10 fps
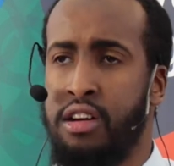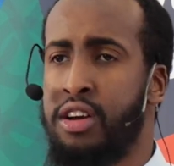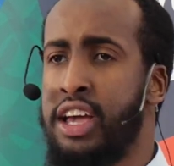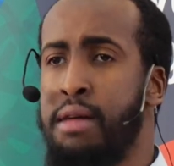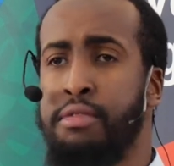
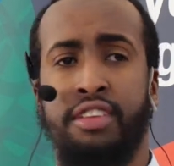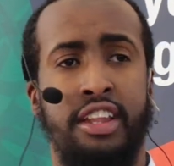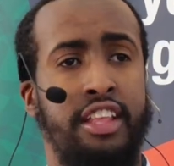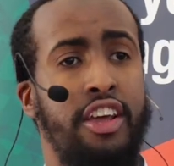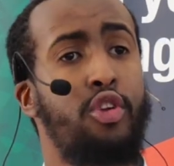okay, I'm just
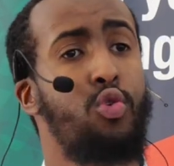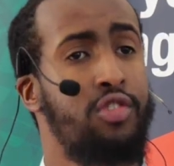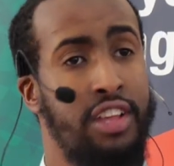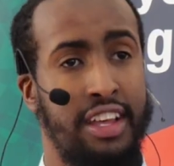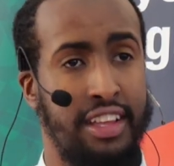going to take a
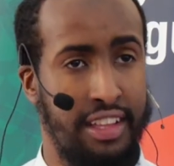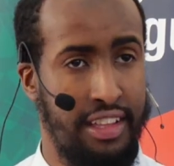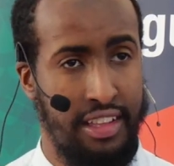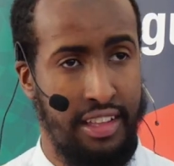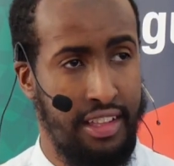rukhsah.
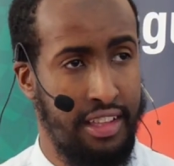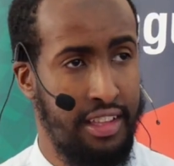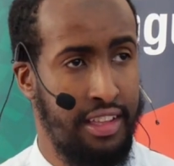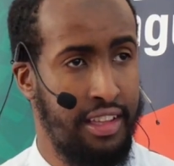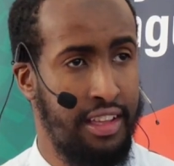
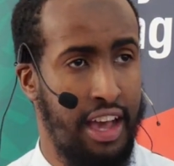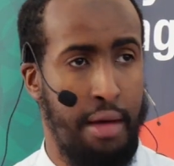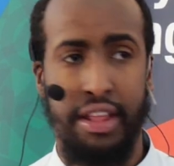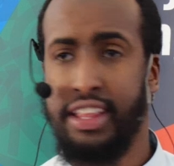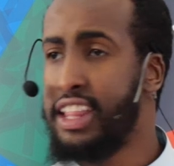
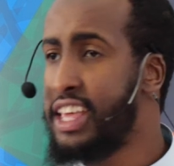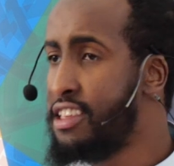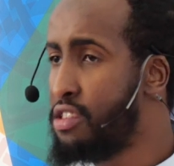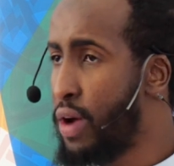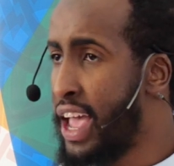I'm going to take
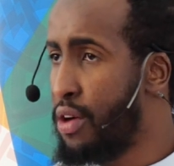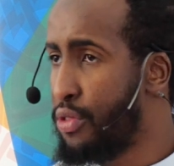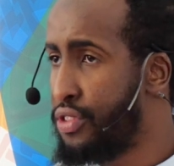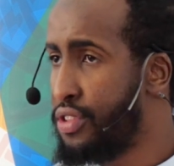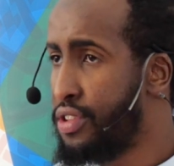the easy way
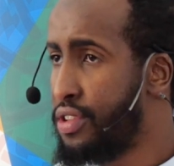out.